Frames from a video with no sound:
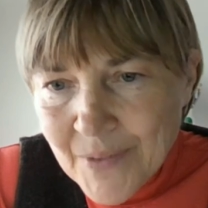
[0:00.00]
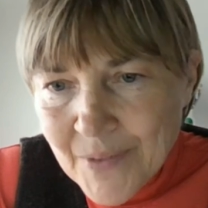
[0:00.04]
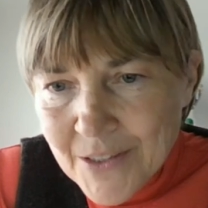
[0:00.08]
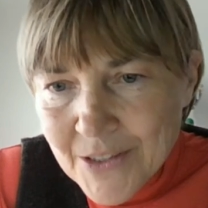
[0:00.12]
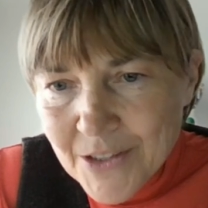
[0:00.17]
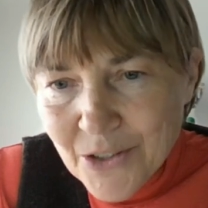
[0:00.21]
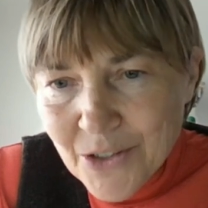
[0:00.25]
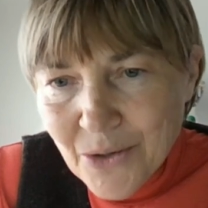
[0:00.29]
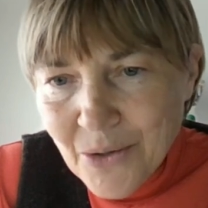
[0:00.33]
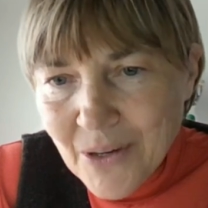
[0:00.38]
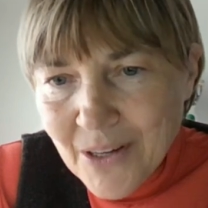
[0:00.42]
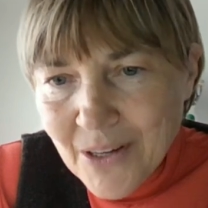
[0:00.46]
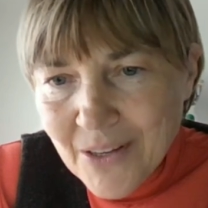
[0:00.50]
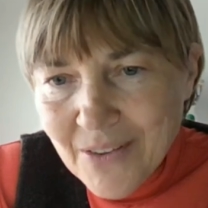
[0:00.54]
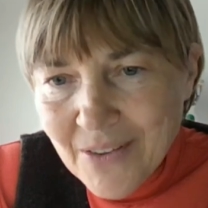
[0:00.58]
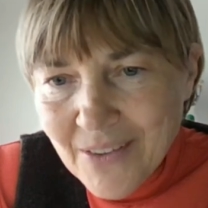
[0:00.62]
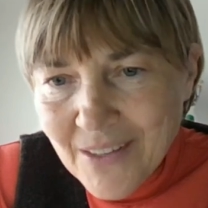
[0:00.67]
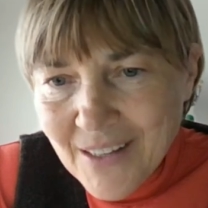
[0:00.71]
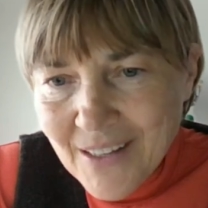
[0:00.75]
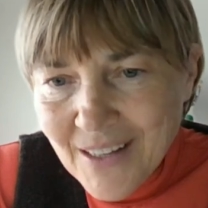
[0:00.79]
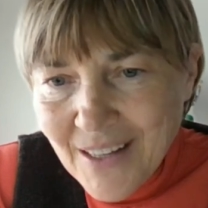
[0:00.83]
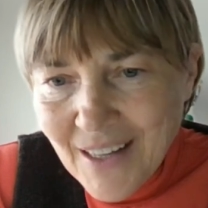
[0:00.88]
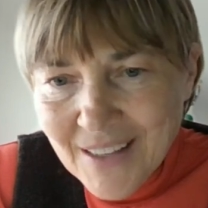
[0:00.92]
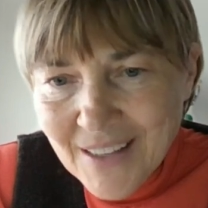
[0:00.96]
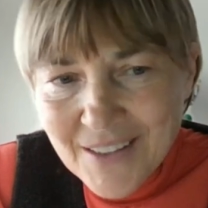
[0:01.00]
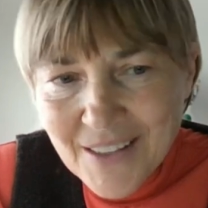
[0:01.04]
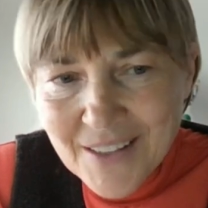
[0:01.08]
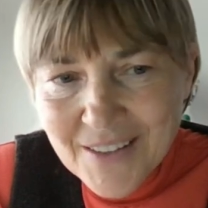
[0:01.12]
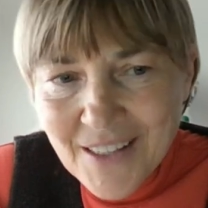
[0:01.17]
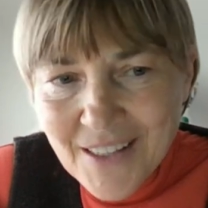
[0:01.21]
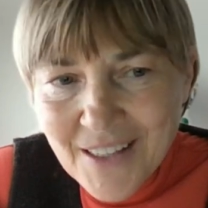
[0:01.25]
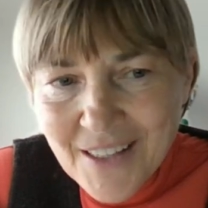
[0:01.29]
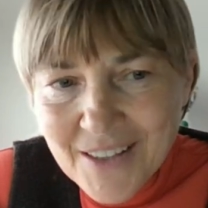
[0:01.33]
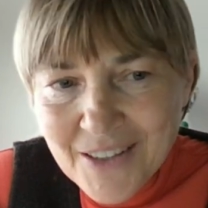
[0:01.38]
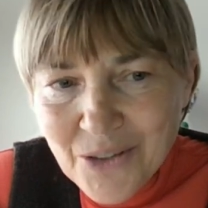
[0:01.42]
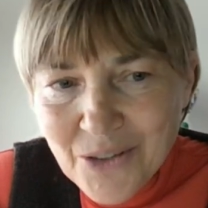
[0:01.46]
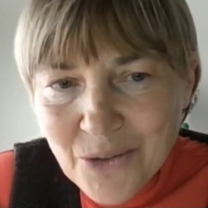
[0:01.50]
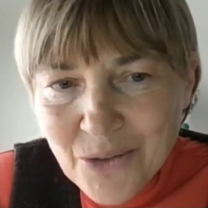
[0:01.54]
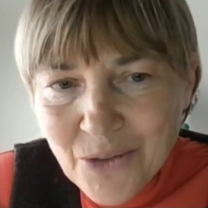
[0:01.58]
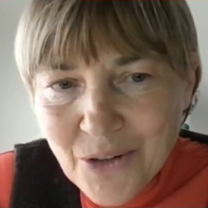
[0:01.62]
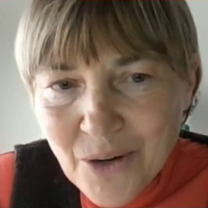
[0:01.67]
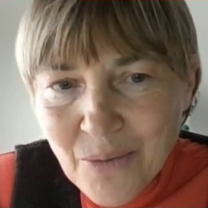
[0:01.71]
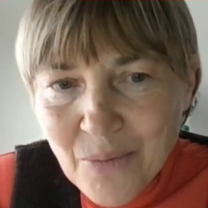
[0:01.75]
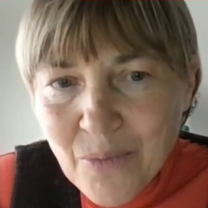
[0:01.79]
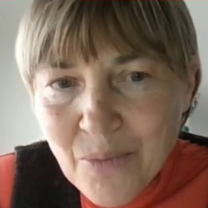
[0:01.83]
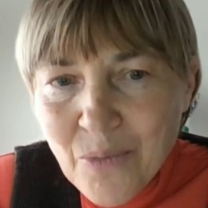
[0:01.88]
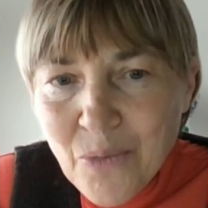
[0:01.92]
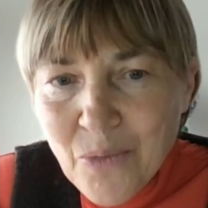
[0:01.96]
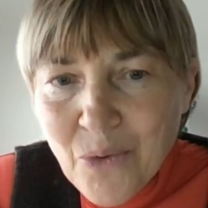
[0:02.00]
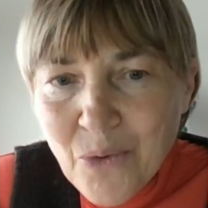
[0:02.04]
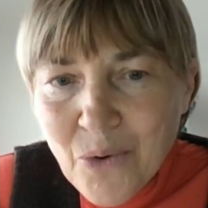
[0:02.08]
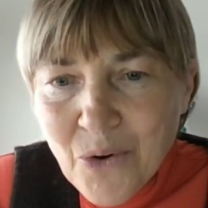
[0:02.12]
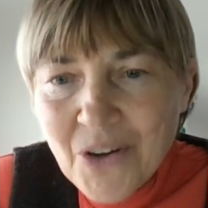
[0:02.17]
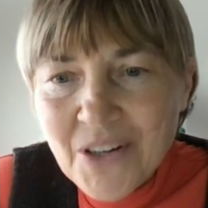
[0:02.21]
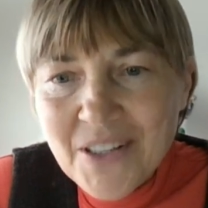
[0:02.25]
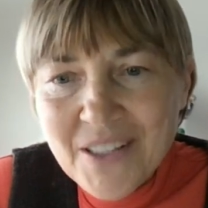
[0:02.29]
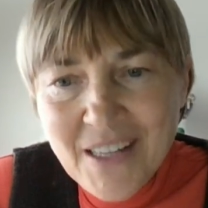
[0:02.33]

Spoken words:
So I think, Katja, that you are more